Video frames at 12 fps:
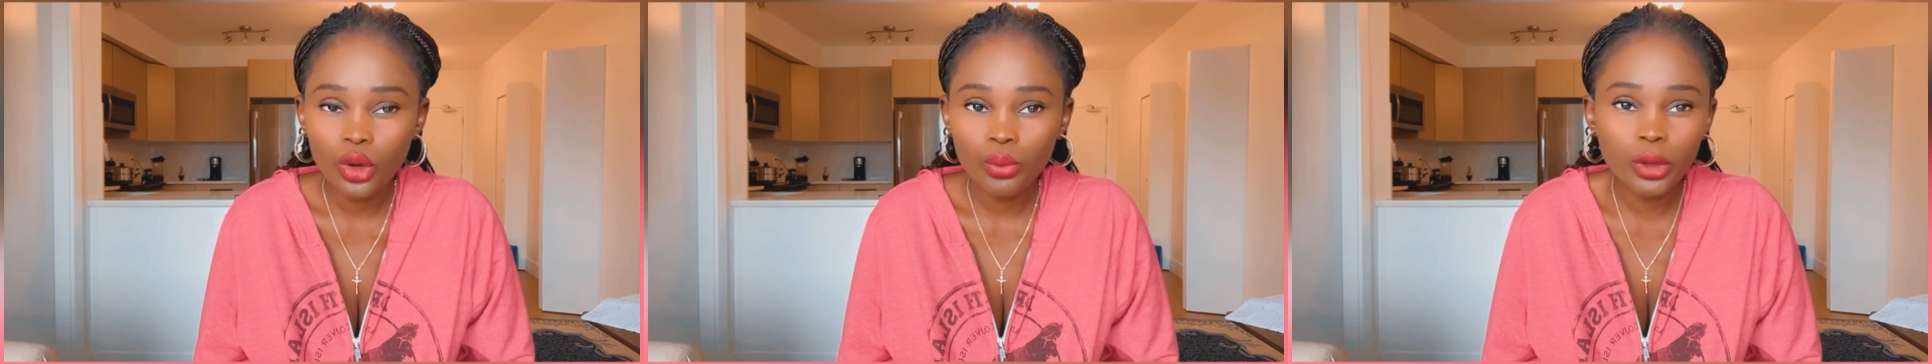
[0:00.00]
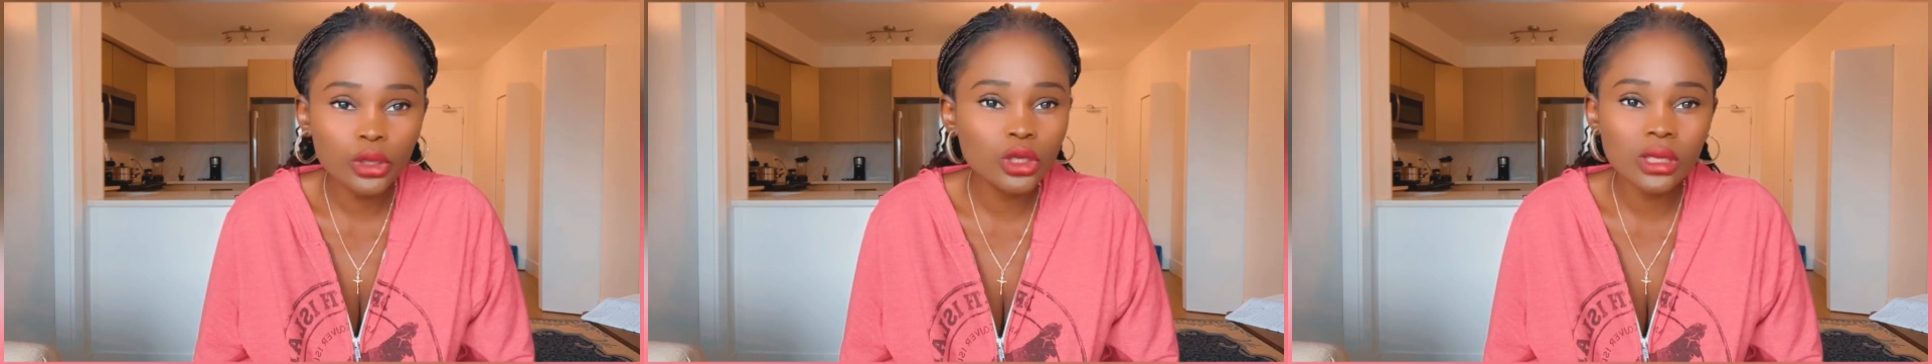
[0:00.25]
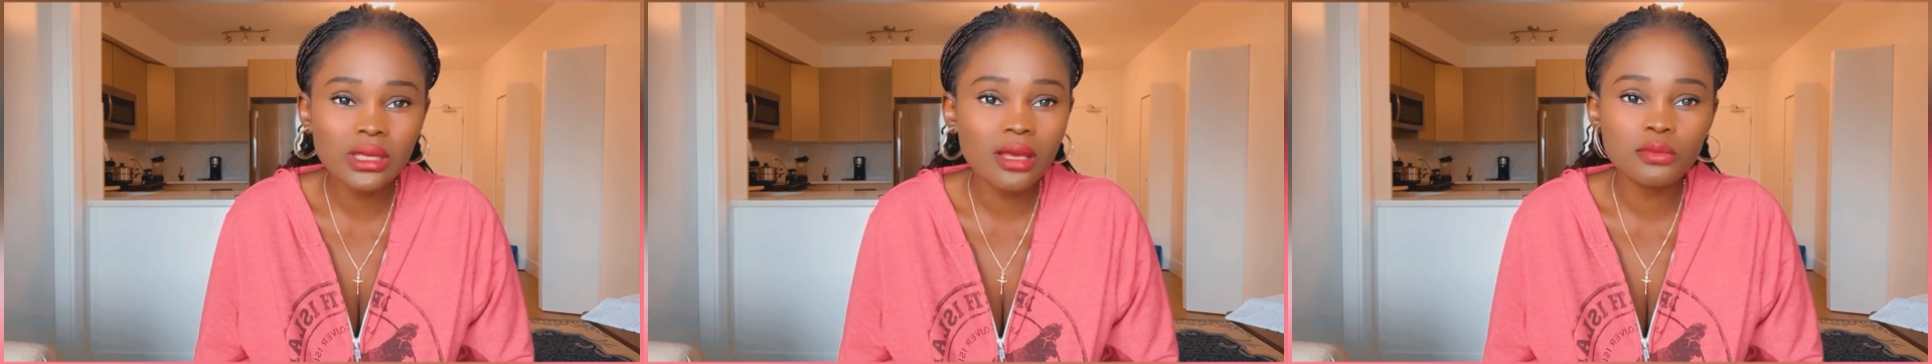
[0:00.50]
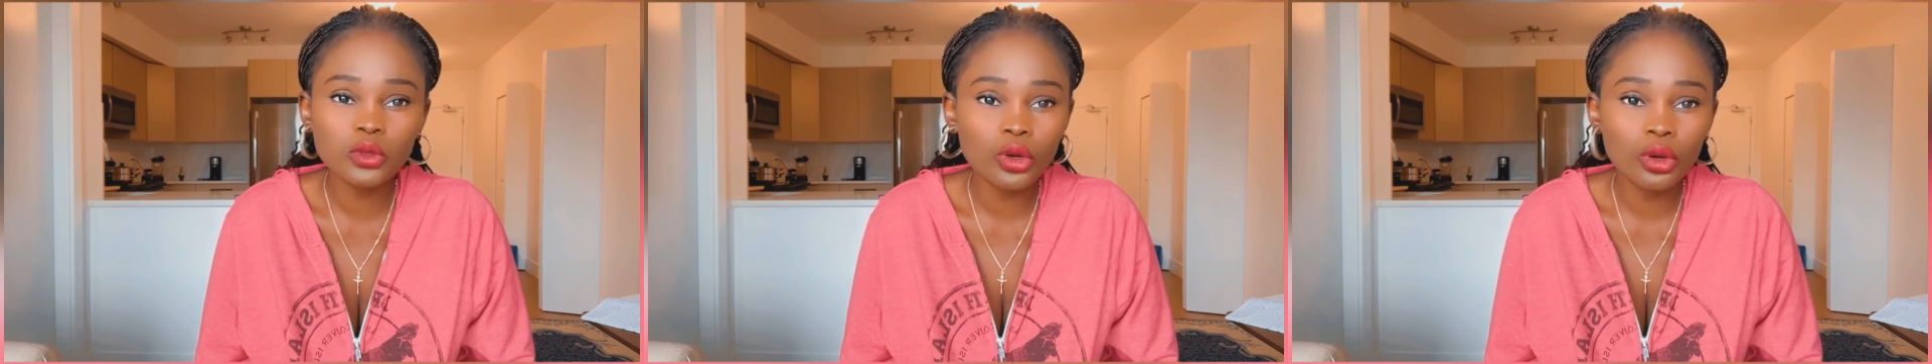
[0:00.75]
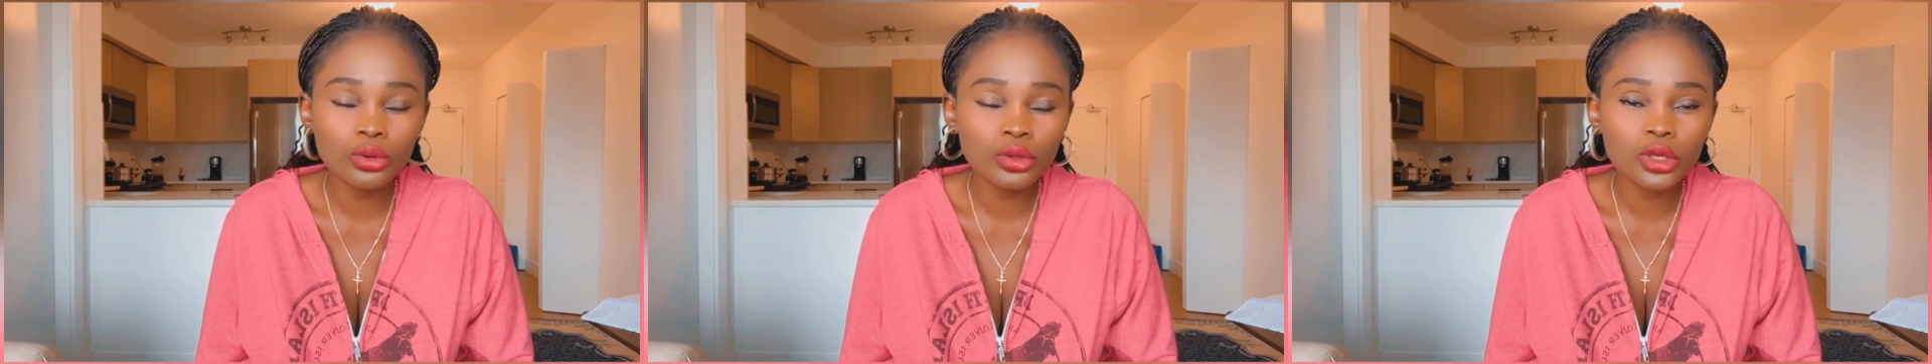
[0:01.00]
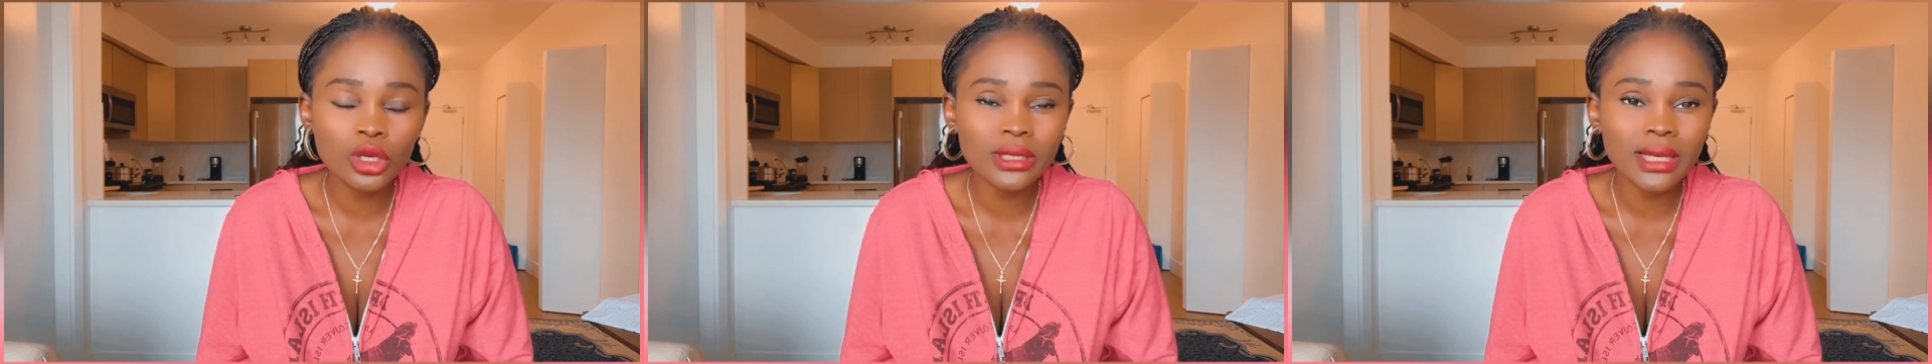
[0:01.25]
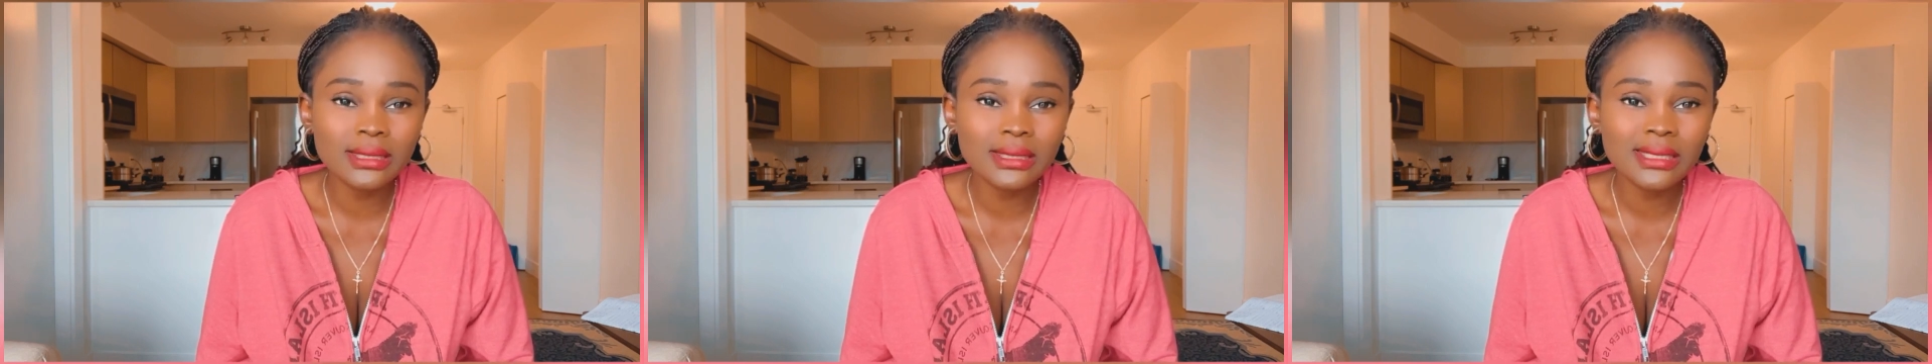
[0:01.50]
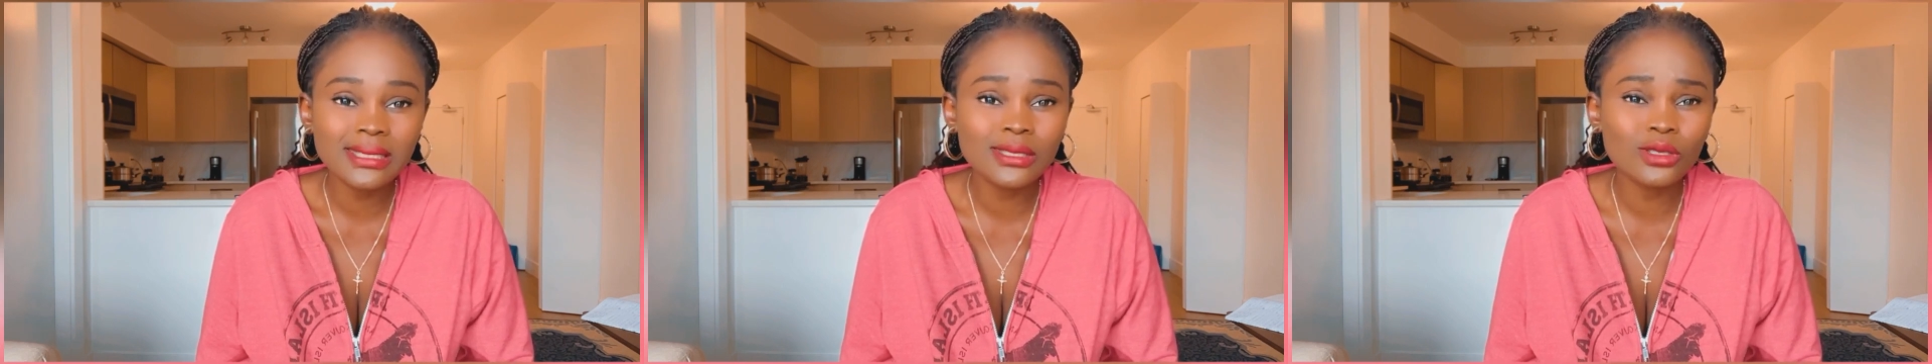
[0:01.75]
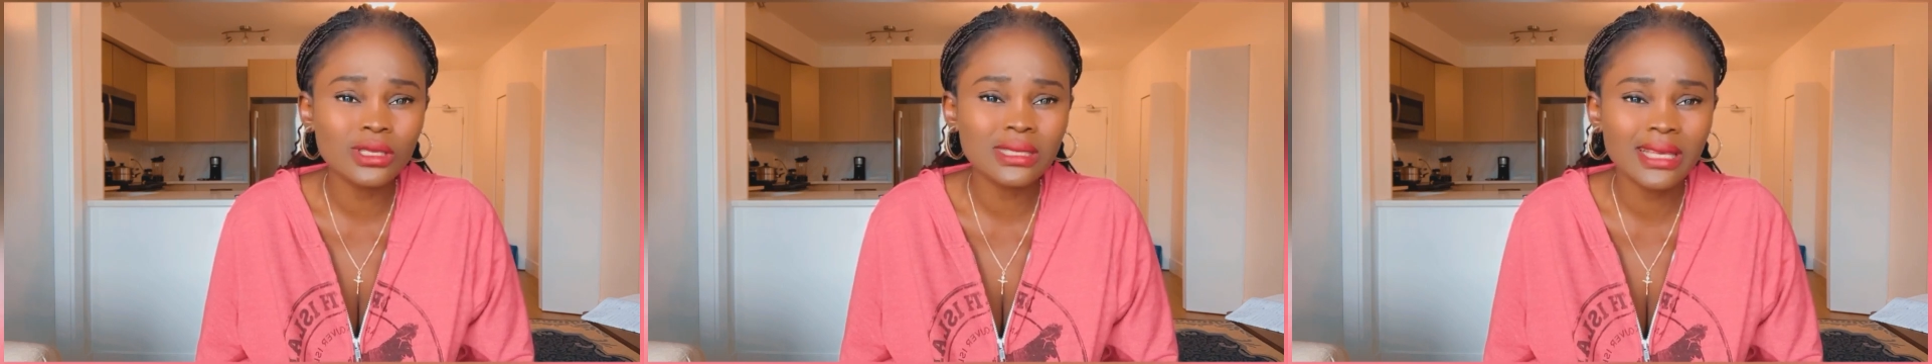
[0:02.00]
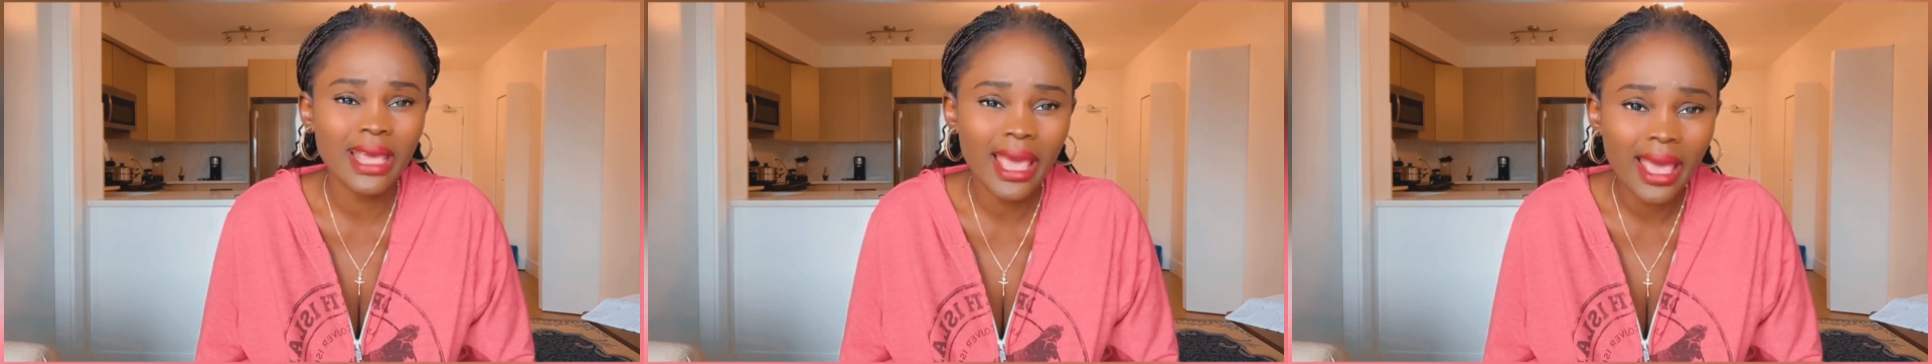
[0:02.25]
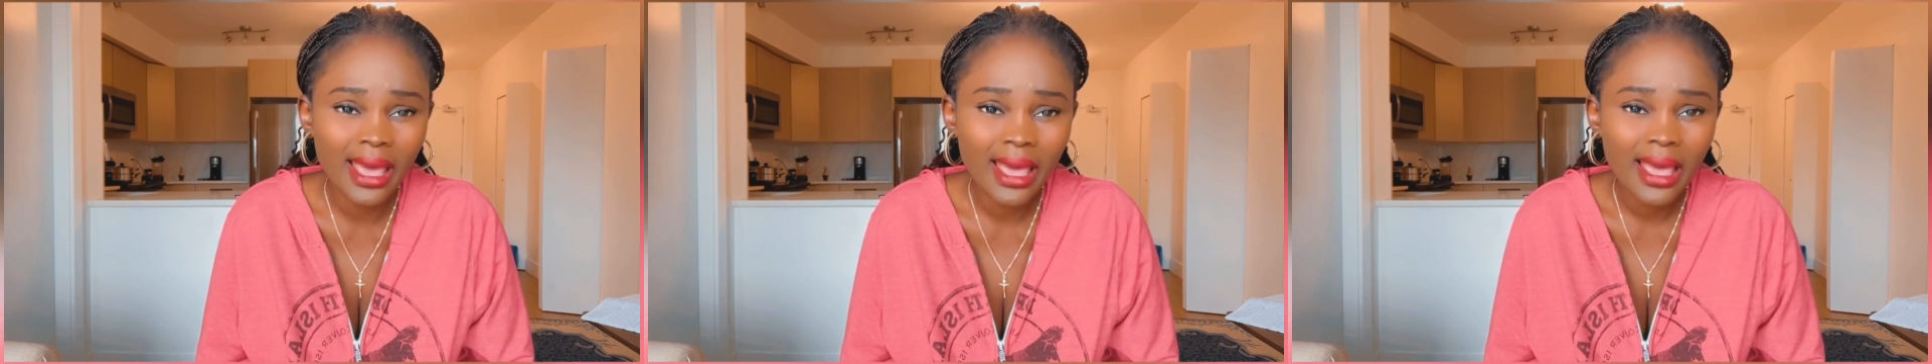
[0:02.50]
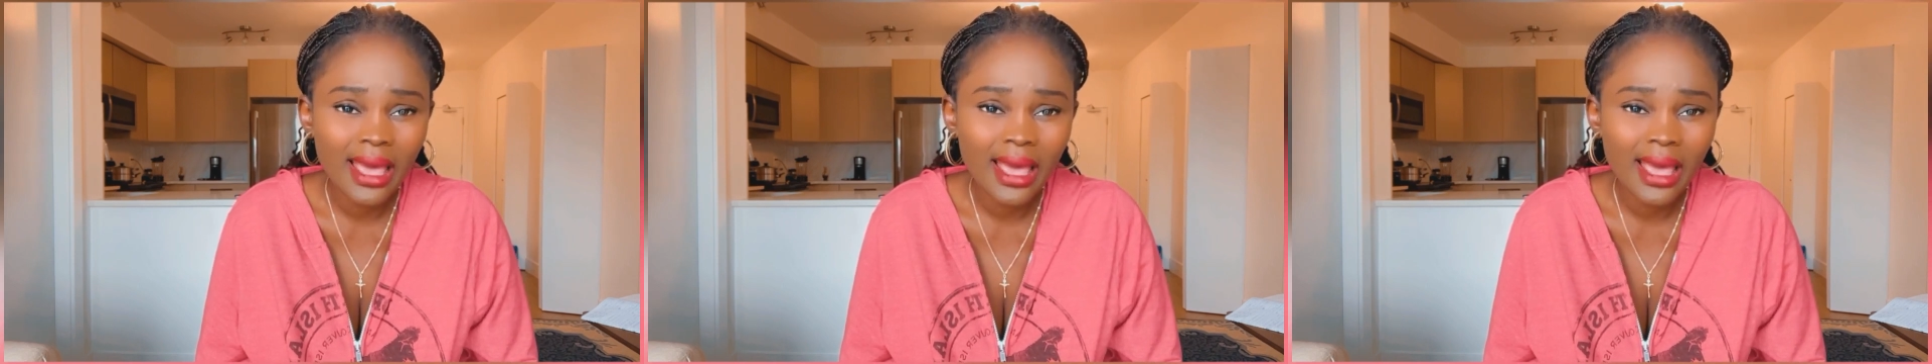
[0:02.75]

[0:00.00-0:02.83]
but you just came to conclusion that she's just here